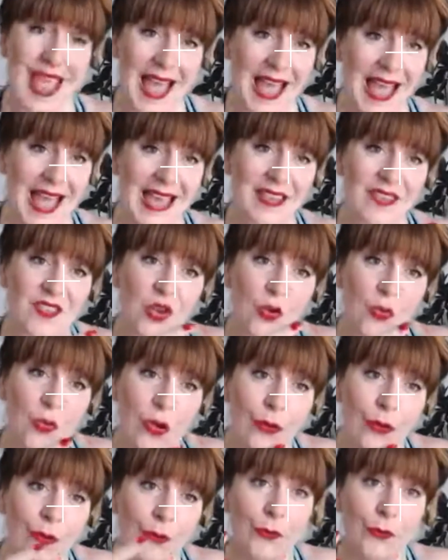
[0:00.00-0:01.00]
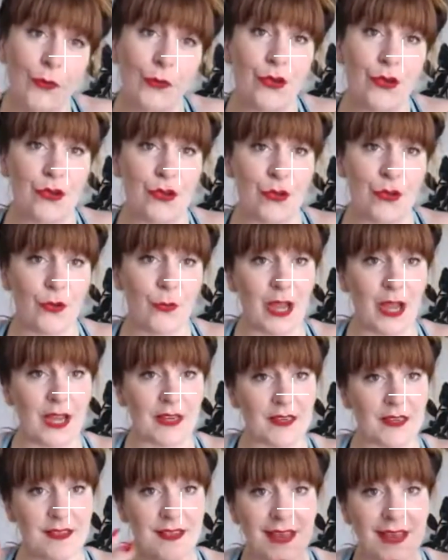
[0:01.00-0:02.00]
As you go through your yoga
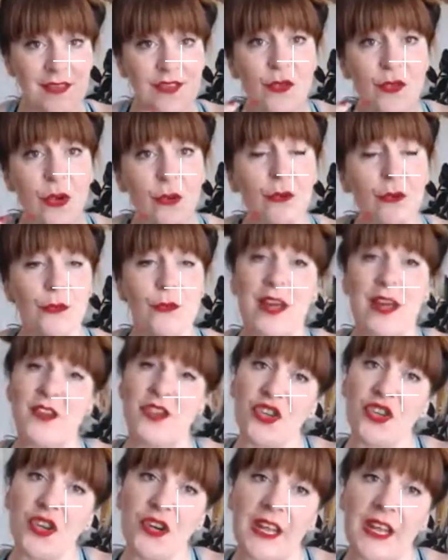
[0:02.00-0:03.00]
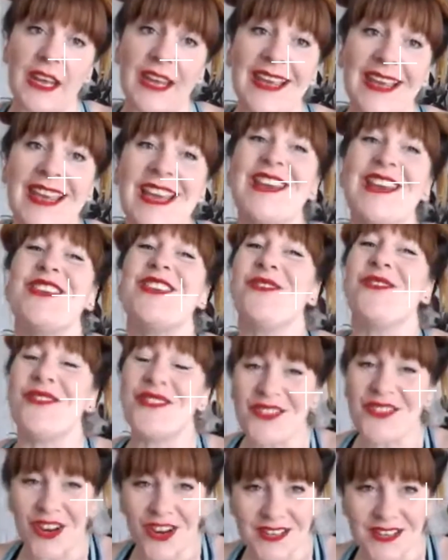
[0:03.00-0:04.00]
practice and as you go through that journey, you
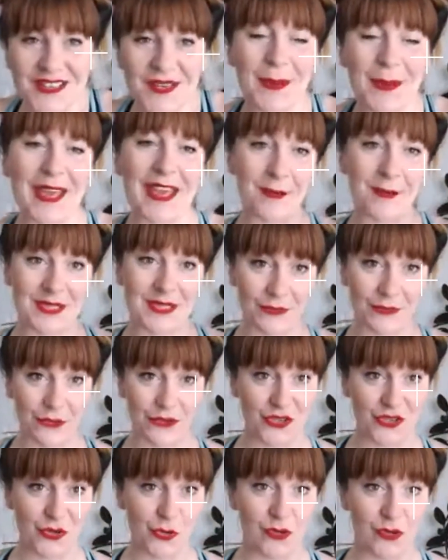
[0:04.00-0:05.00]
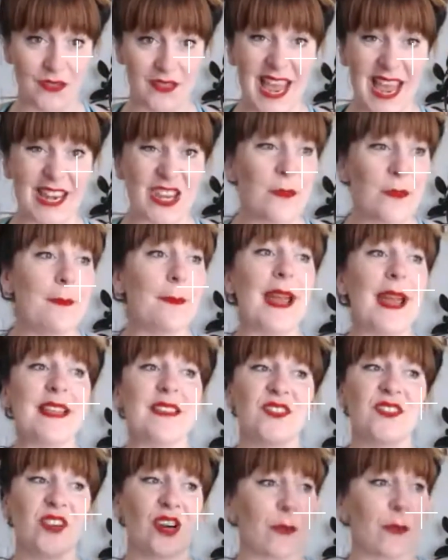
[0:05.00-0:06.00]
start to pick up different tools. And you
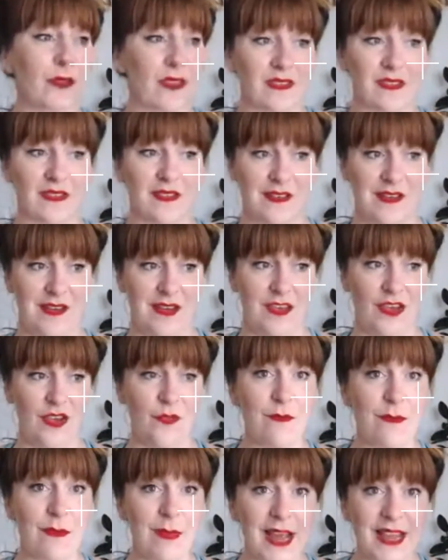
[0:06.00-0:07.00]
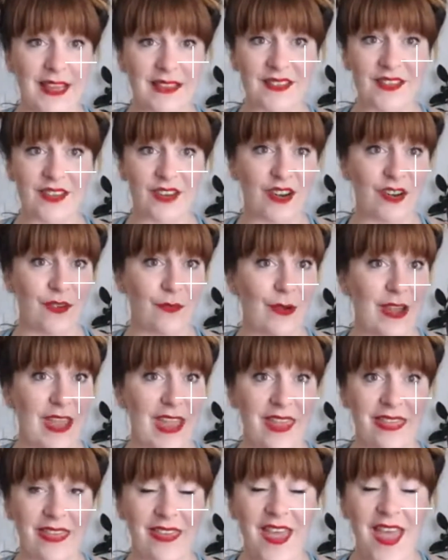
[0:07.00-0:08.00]
might start with asana. You might start
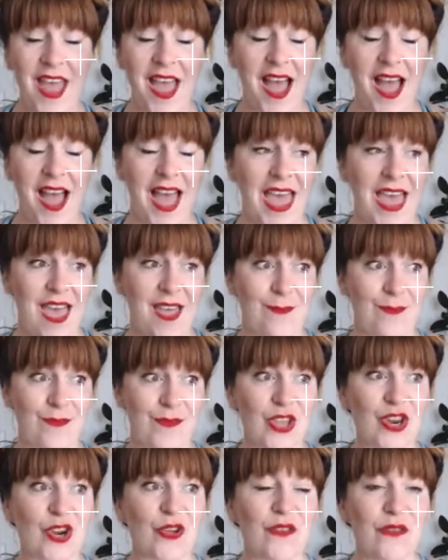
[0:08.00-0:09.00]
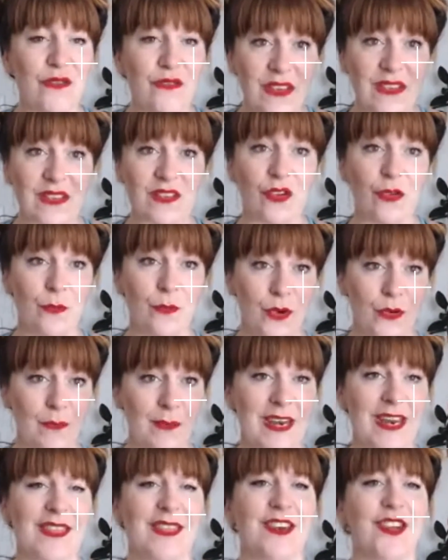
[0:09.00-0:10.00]
with, the physical
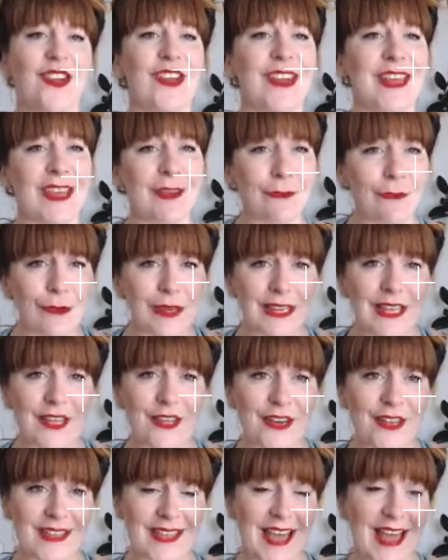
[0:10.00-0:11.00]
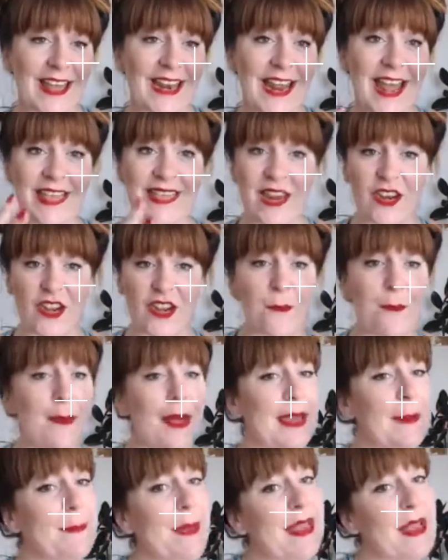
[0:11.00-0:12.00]
movement. And then you're going to get really good at that. And then you
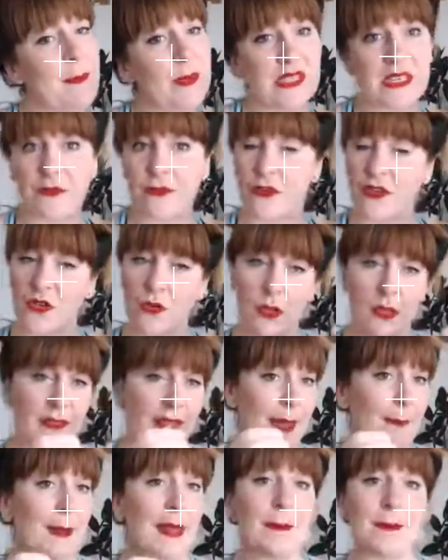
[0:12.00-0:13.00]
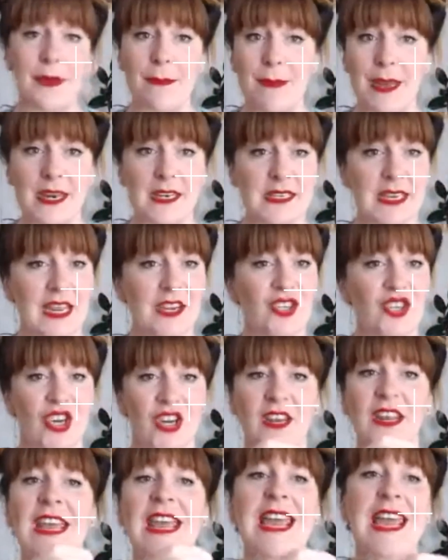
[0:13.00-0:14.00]
might pick up a different tool, and that might be
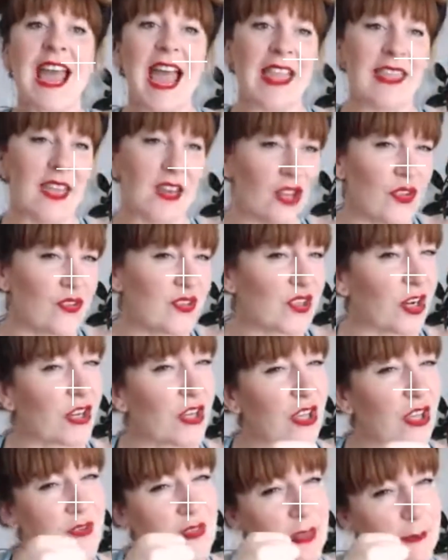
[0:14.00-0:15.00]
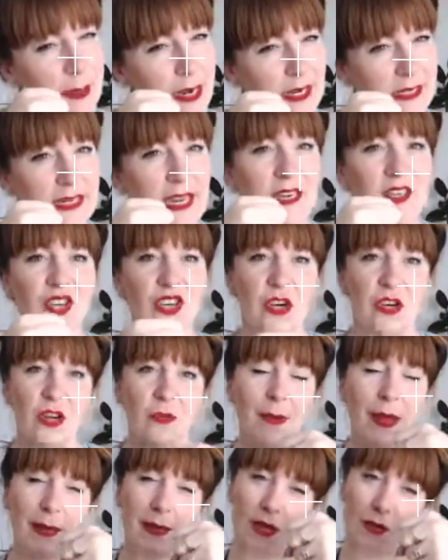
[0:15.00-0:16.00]
meditation. And then you start using meditation, and
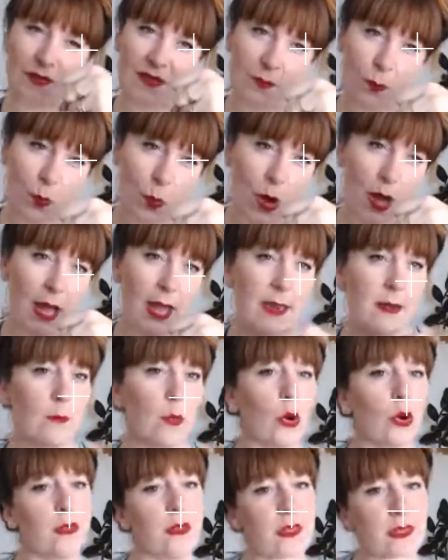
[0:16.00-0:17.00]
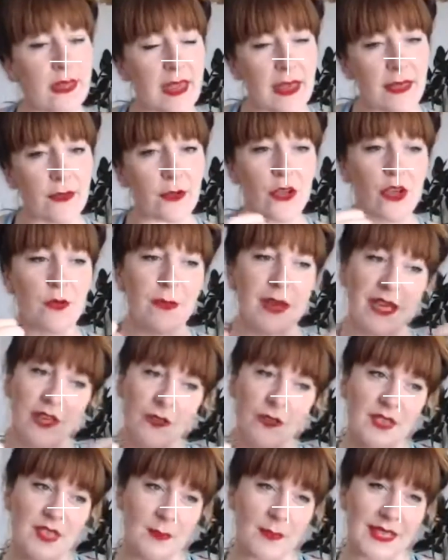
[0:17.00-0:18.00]
you might use one more than the other. You might
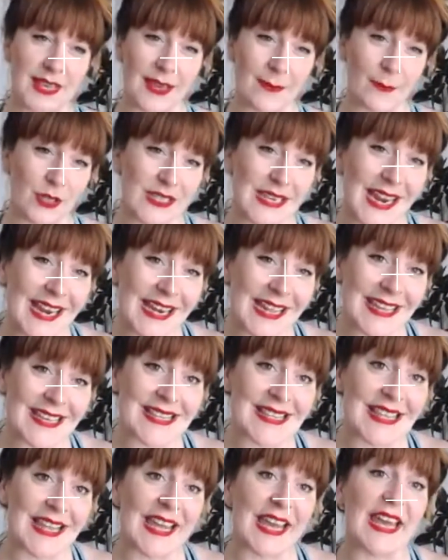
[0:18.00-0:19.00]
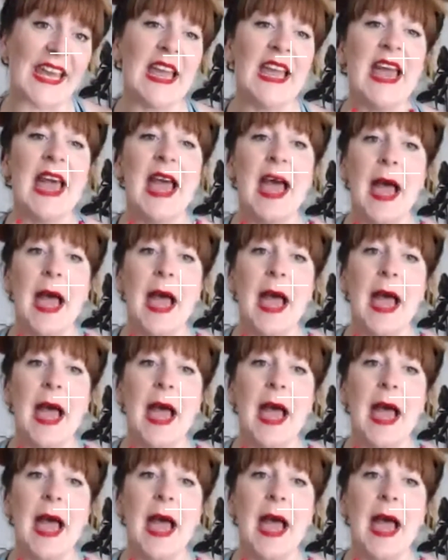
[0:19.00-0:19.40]
use them simultaneously.